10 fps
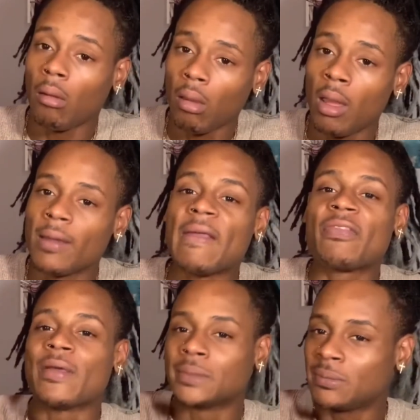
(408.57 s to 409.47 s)
Uh,
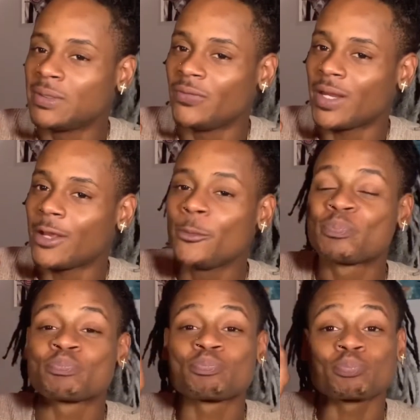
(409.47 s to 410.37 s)
thumbs up this video
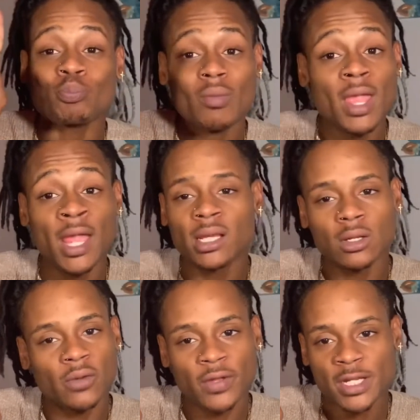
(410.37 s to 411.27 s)
hit that
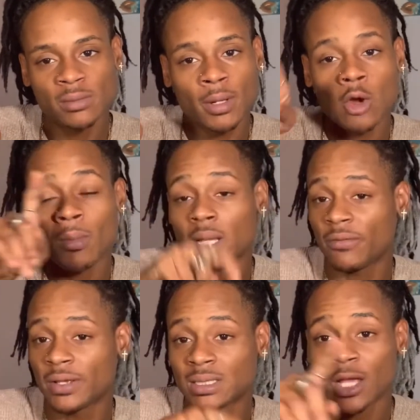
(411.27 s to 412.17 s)
notification bell on my left
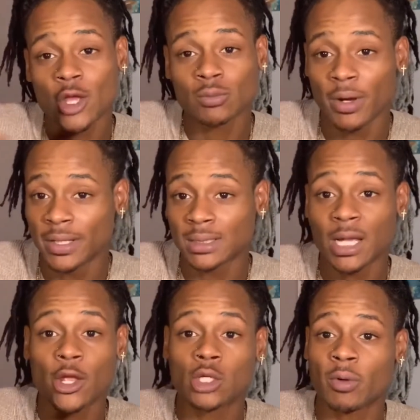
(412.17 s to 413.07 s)
hand side, y'all's right hand
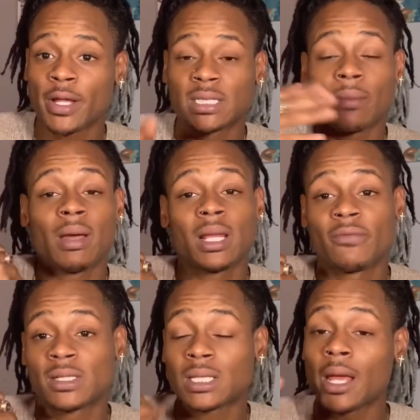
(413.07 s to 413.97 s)
side, y'all's right hand side, my left
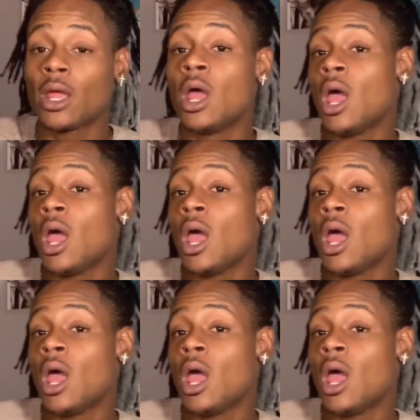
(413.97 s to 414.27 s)
hand side.